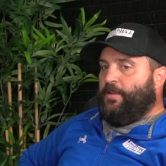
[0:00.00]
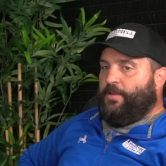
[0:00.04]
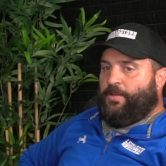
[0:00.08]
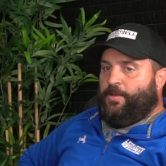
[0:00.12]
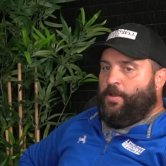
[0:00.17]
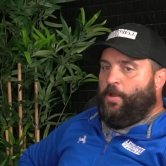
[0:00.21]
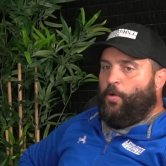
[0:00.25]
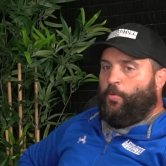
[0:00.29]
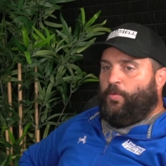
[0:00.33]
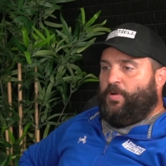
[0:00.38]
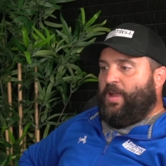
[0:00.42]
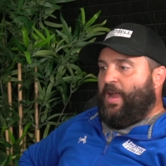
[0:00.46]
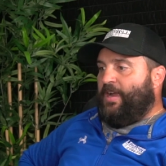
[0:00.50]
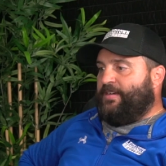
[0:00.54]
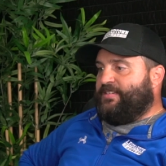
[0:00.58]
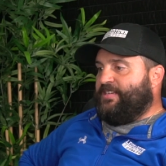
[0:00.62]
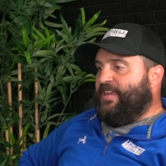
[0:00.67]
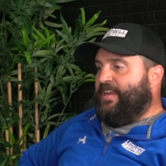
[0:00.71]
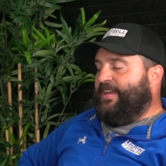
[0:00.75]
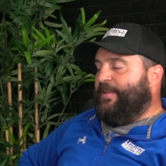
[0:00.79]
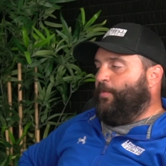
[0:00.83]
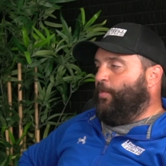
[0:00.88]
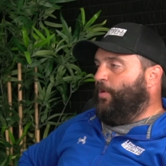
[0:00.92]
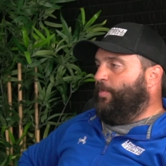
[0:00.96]
No knock
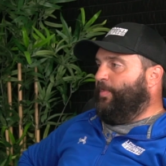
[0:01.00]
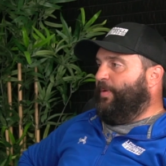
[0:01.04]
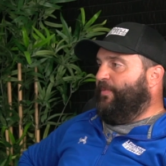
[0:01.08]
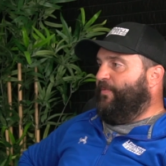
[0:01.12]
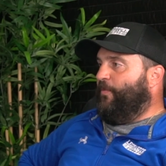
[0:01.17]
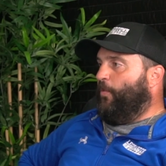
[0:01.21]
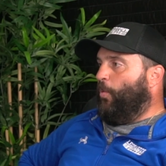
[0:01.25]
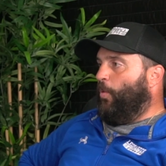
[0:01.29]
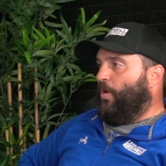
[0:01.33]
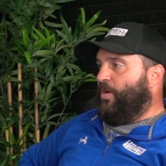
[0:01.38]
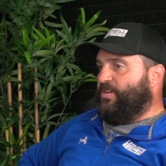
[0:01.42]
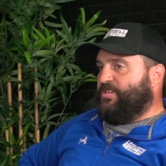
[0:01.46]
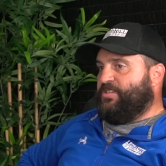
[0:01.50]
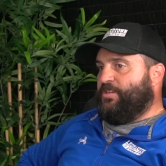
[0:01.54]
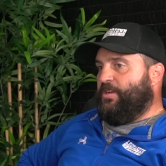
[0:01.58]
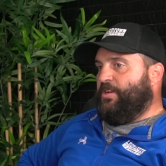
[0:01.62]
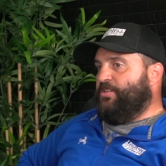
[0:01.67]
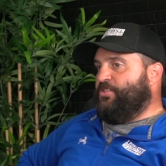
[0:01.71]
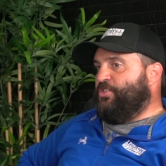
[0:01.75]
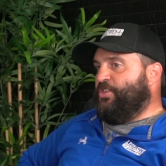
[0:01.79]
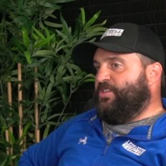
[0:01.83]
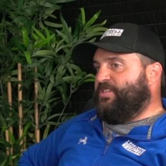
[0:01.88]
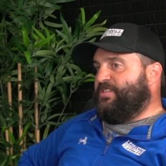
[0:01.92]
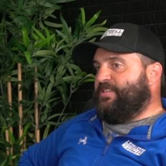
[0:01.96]
to anyone before us.
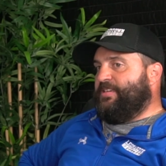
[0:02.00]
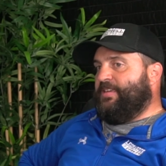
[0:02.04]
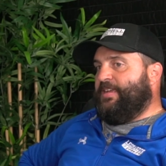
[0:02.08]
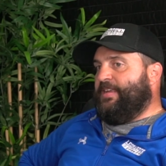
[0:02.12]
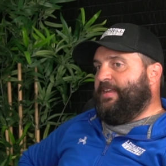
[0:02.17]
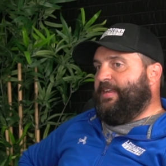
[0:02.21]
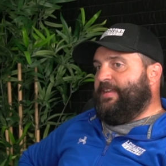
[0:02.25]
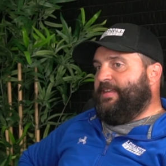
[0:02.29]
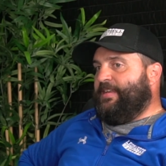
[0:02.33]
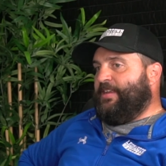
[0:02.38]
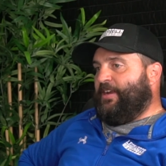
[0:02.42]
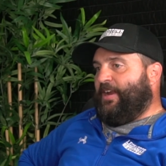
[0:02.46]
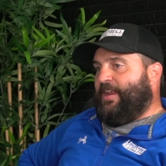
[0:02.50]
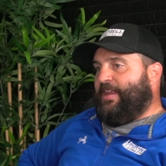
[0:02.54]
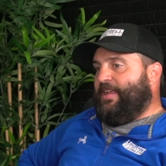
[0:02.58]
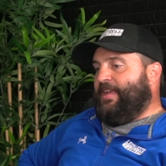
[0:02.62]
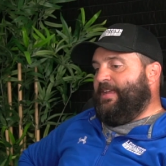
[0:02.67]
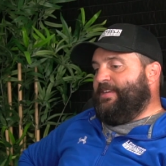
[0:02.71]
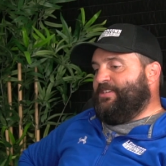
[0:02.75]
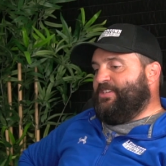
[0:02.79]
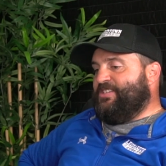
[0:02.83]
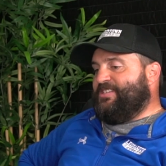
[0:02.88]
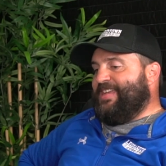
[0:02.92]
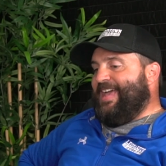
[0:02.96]
It just
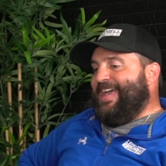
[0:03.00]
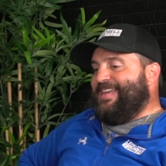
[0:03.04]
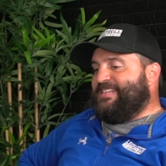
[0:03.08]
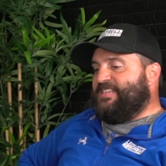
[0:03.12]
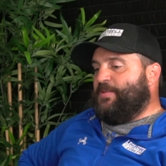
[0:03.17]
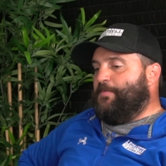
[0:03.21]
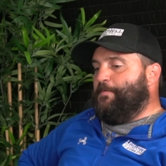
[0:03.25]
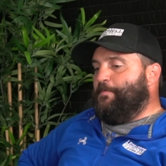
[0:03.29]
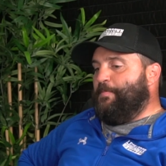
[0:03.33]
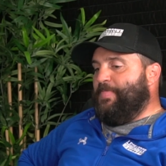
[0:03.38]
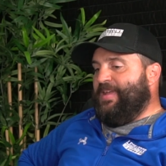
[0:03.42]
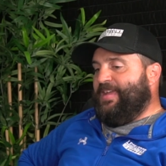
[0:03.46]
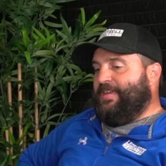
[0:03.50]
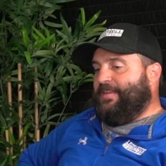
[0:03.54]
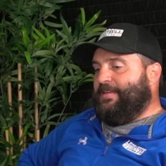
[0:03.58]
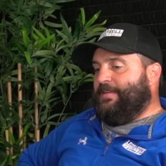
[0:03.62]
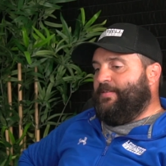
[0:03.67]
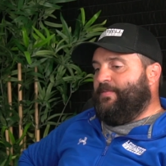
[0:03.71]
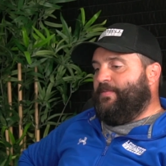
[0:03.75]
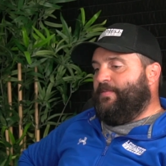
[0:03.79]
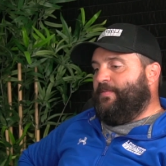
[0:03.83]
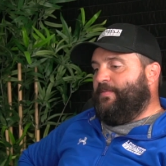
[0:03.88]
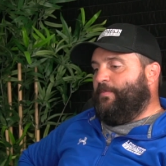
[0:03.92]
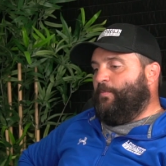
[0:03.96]
hasn't
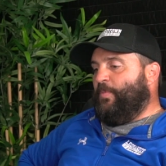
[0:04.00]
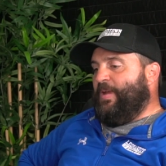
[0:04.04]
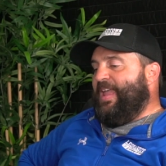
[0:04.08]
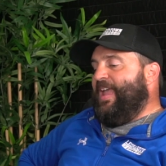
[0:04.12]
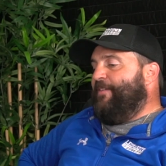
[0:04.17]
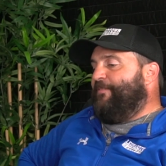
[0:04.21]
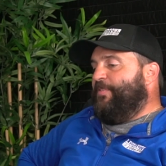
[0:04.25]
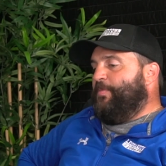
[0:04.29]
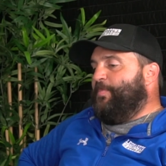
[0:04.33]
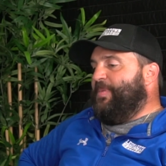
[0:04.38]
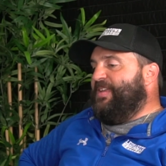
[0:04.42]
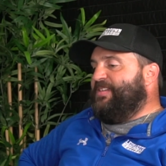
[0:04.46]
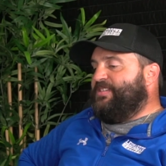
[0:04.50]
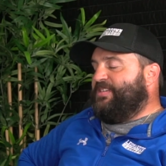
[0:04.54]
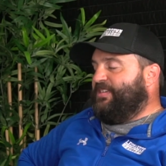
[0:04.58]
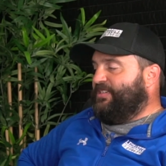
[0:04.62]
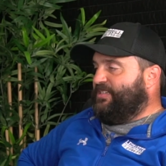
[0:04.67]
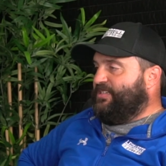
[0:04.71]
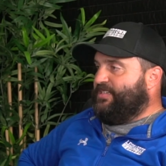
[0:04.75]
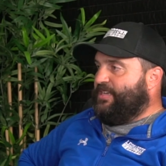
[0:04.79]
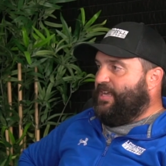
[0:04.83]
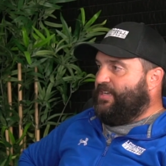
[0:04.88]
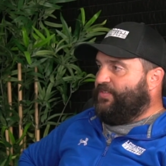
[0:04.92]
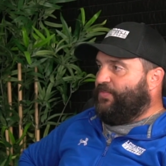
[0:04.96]
been. We haven't been
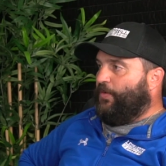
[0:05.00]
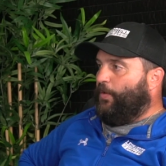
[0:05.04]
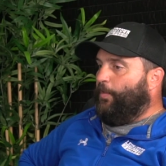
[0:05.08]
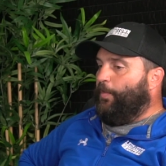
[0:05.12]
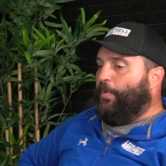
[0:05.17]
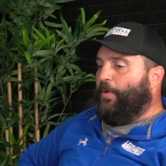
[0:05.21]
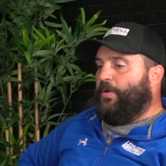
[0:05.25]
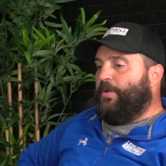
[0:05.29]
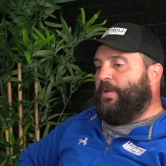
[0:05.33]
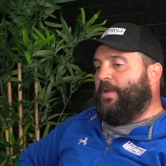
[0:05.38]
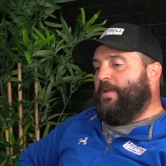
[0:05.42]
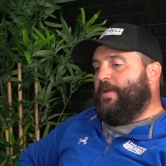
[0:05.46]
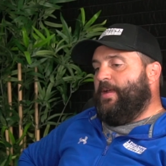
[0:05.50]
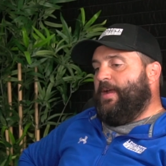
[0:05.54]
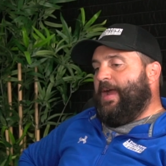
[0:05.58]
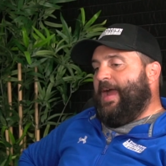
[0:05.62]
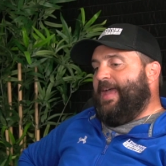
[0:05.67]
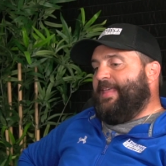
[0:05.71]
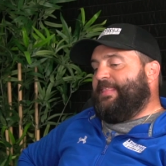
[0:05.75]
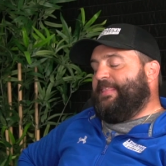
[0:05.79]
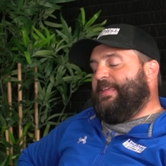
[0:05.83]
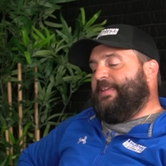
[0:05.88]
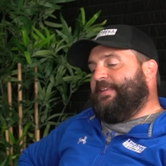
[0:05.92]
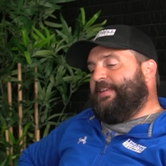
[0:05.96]
successful, but
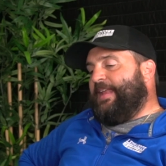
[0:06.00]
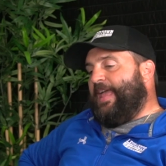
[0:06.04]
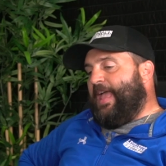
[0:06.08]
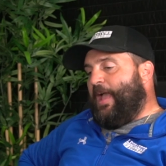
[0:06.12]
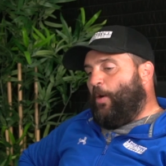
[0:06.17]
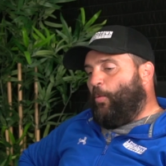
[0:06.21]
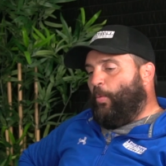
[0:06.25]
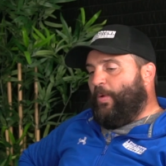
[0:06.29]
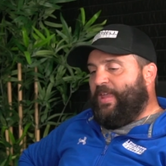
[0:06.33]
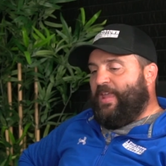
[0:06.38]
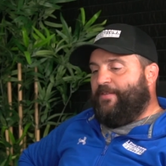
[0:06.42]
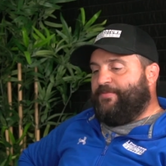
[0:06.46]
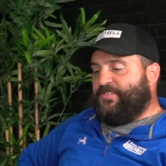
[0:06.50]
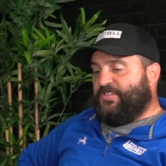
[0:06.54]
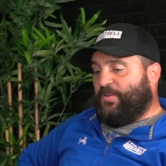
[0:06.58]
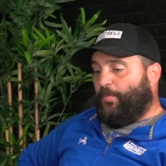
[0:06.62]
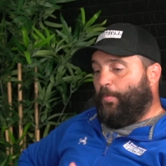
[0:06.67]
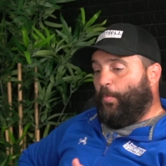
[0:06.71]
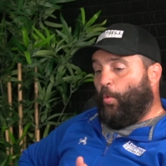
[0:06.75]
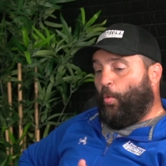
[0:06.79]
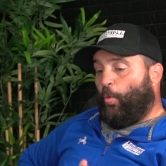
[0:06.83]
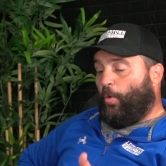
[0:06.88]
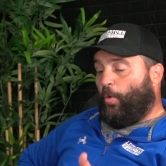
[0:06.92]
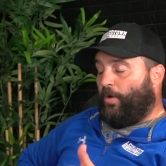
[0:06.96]
I think now we have
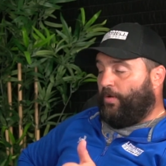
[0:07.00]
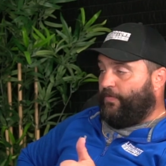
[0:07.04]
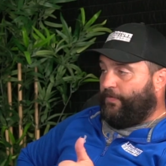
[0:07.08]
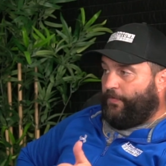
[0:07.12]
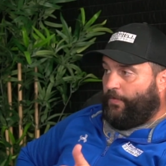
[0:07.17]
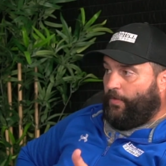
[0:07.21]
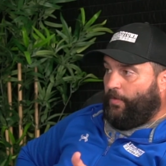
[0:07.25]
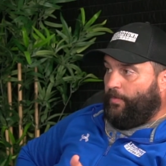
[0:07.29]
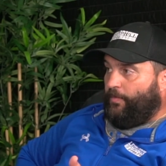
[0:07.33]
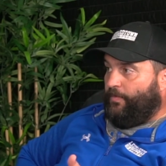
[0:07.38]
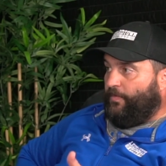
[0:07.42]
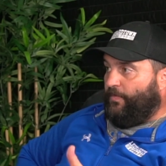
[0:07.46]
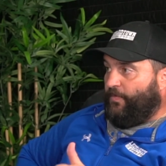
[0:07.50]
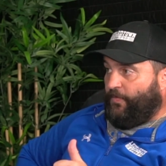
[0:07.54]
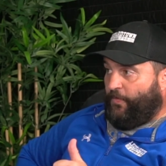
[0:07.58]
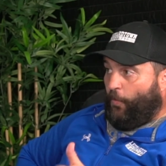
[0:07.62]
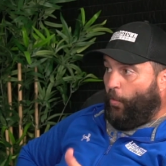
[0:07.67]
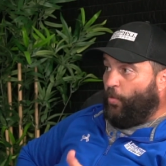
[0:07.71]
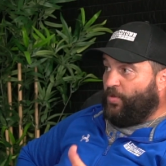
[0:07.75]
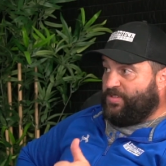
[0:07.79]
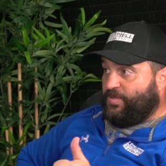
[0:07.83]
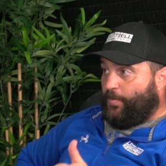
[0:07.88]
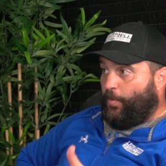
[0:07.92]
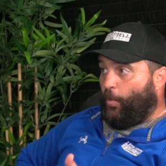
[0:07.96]

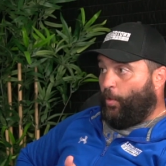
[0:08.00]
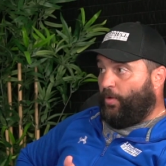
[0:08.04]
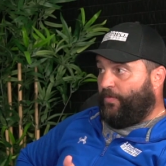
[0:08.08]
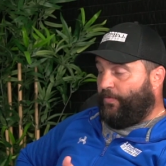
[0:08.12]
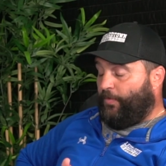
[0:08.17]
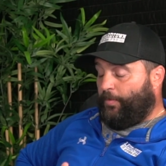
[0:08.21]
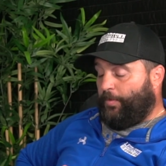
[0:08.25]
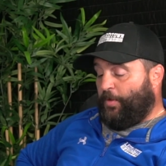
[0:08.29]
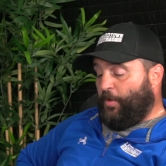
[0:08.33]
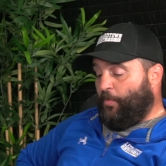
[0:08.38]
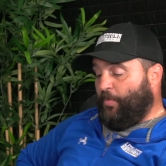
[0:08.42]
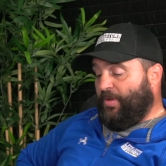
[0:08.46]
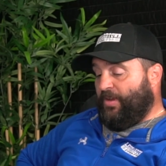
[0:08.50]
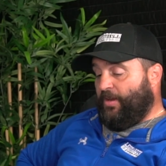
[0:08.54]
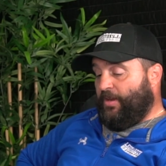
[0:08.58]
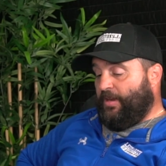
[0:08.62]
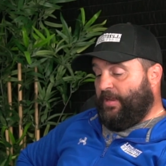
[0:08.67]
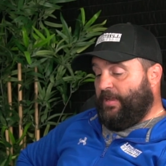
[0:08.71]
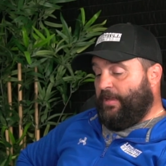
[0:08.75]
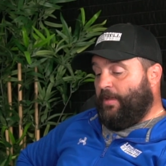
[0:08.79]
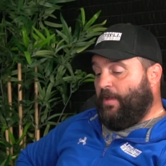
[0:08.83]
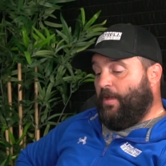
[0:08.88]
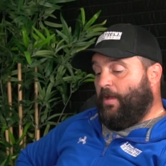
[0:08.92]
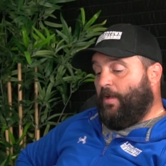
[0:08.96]
full support from
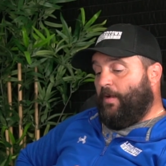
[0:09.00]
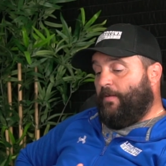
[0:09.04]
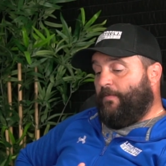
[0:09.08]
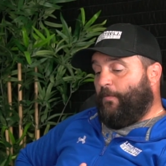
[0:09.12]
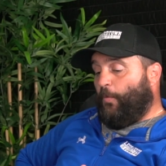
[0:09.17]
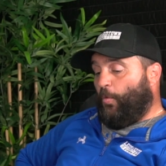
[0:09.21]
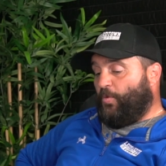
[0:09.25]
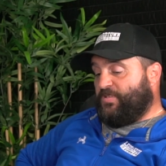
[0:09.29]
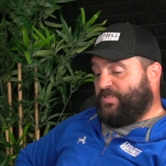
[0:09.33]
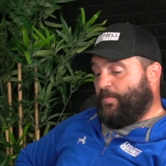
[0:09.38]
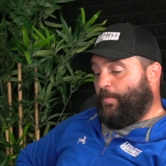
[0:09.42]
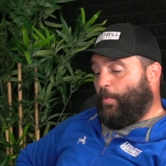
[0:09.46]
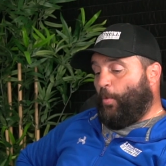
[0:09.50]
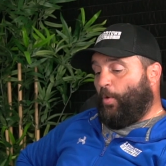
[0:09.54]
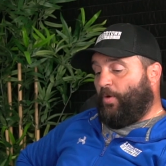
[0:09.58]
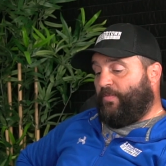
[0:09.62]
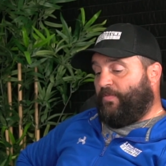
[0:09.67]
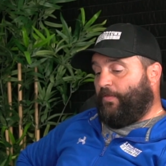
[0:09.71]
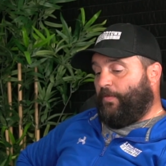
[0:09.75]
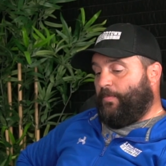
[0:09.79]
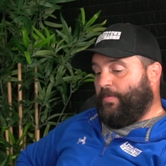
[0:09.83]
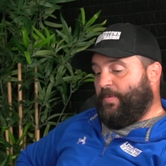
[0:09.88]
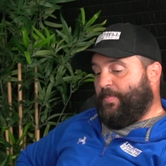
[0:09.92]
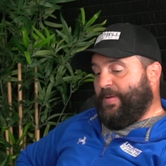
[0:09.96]
community, full support
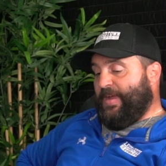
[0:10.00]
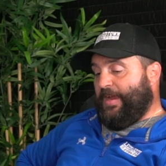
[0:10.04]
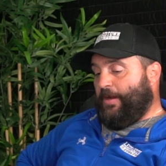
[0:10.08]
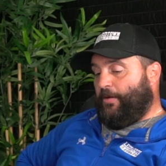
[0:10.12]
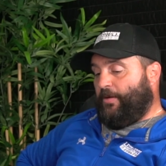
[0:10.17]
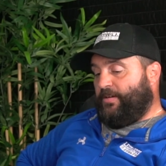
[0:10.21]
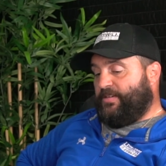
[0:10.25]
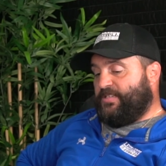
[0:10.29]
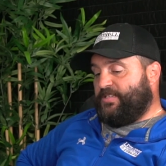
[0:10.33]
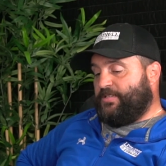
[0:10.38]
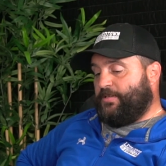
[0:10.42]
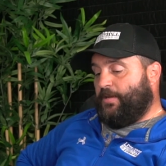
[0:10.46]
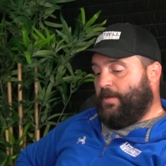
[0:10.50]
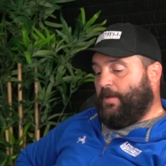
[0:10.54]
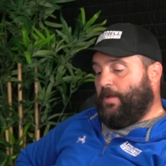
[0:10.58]
from the parents.